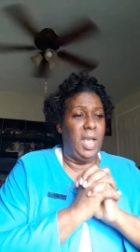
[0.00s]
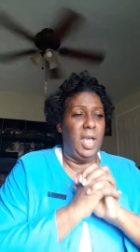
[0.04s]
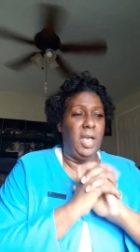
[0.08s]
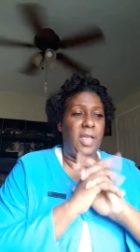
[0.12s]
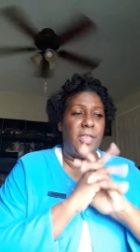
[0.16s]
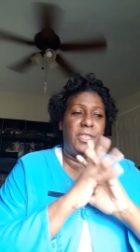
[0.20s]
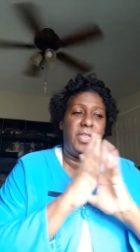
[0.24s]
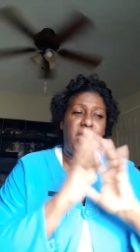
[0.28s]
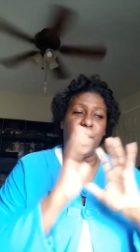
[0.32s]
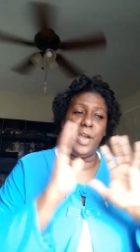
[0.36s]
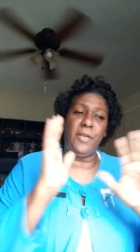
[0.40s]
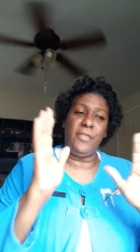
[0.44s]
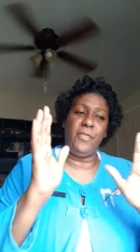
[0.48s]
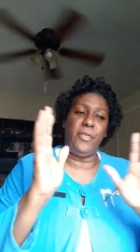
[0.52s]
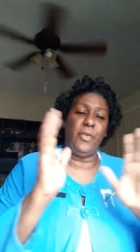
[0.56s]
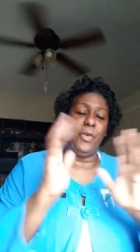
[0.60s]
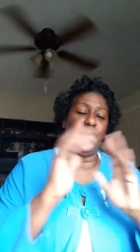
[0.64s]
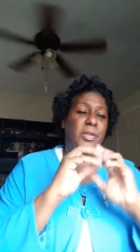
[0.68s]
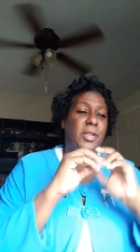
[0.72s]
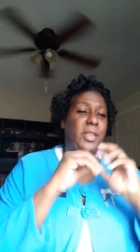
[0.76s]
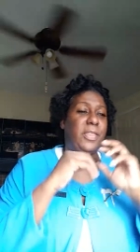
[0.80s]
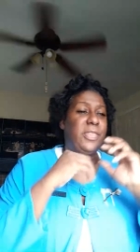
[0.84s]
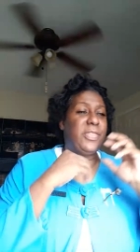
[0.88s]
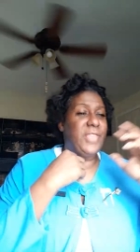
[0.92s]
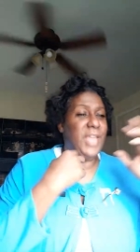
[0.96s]
Therefore,
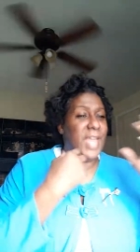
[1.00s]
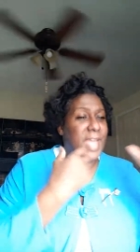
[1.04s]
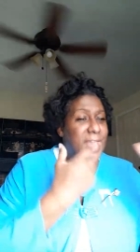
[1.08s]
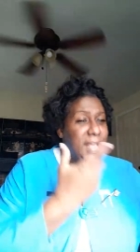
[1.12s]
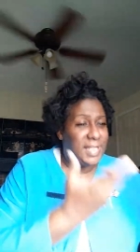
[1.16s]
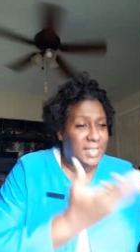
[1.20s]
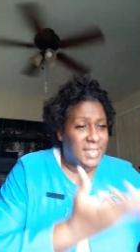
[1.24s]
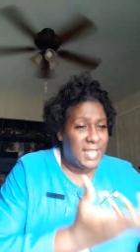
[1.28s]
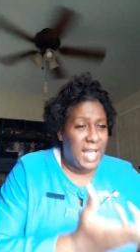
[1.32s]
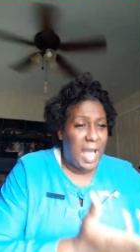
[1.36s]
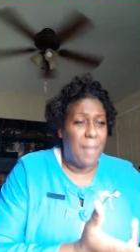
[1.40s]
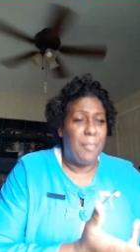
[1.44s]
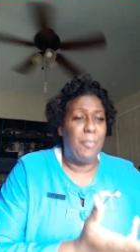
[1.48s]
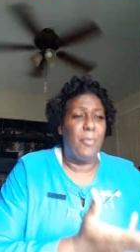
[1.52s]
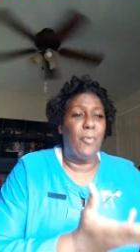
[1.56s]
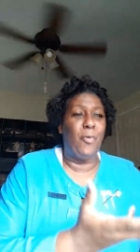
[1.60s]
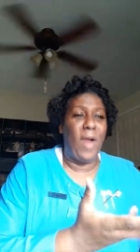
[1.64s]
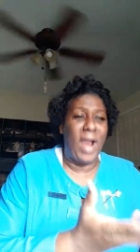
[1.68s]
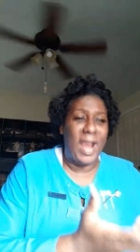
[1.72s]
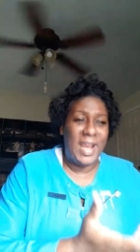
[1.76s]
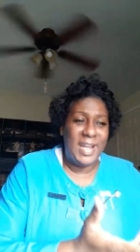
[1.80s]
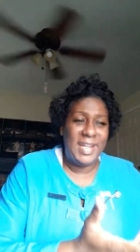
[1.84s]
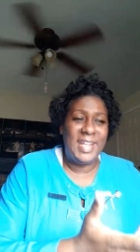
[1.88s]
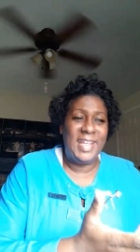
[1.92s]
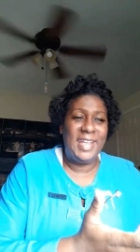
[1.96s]
the things I'm
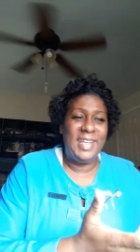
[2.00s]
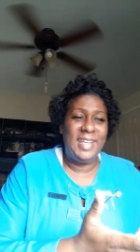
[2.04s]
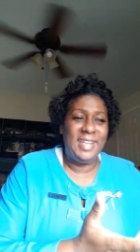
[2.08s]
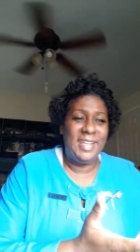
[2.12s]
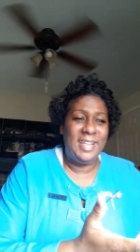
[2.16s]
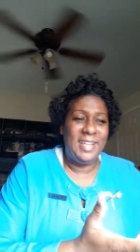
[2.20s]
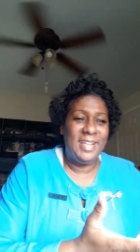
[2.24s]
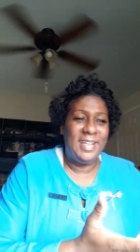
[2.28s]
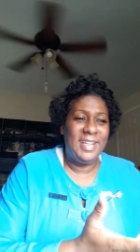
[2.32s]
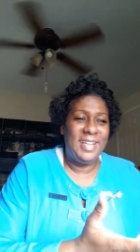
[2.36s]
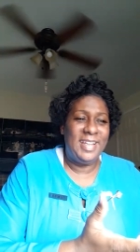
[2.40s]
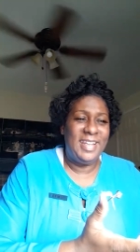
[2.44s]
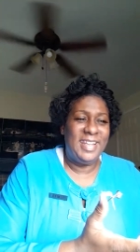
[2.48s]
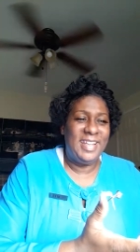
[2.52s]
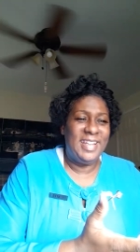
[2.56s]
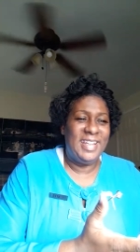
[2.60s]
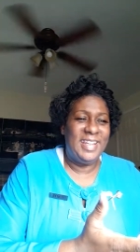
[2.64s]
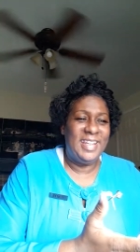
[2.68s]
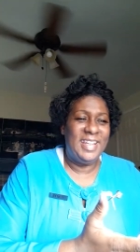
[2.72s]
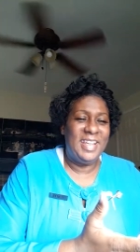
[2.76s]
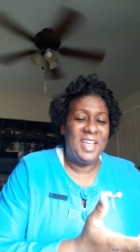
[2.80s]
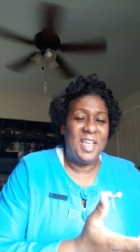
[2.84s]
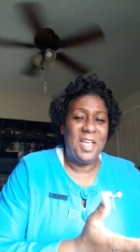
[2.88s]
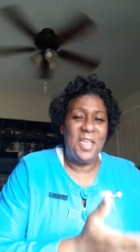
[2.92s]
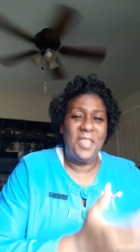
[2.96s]
writing,
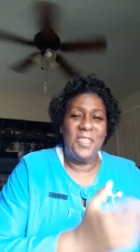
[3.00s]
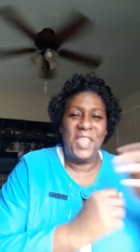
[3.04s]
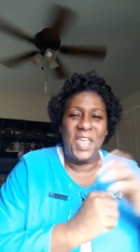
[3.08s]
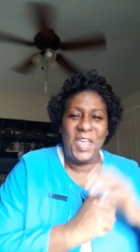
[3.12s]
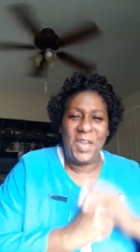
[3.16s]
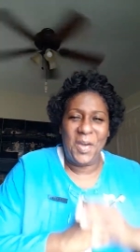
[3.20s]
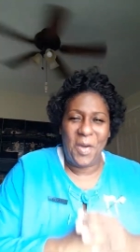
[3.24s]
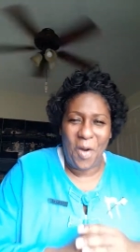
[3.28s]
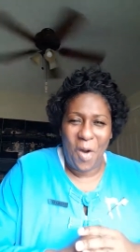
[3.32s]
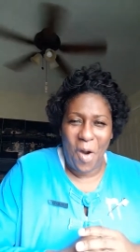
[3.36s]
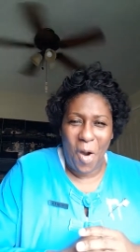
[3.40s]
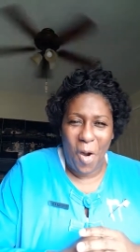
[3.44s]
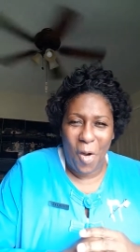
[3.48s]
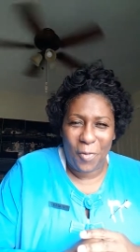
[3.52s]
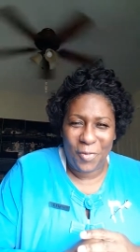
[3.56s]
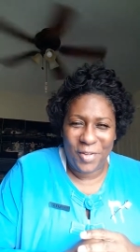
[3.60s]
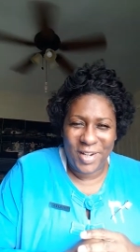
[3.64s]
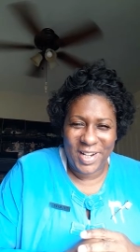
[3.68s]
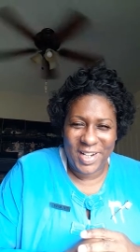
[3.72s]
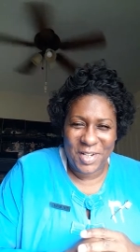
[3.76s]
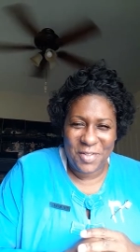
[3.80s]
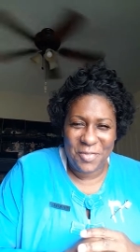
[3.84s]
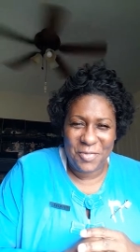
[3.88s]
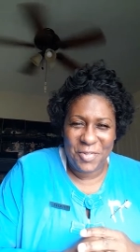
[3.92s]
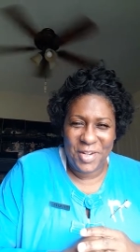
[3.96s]
they are
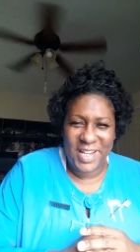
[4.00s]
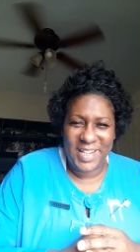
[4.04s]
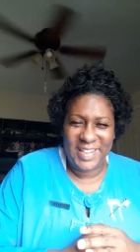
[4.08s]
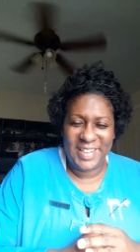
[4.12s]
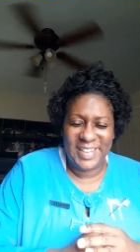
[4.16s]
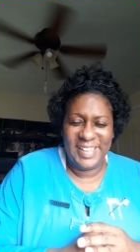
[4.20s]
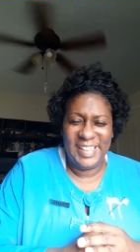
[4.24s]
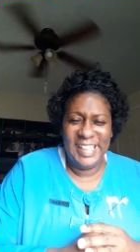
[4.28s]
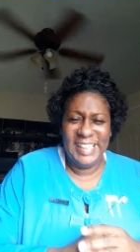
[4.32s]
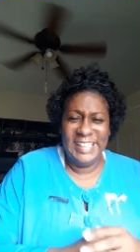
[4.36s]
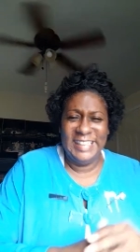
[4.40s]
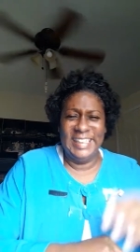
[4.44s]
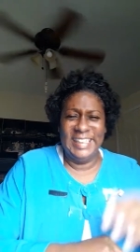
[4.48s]
already written.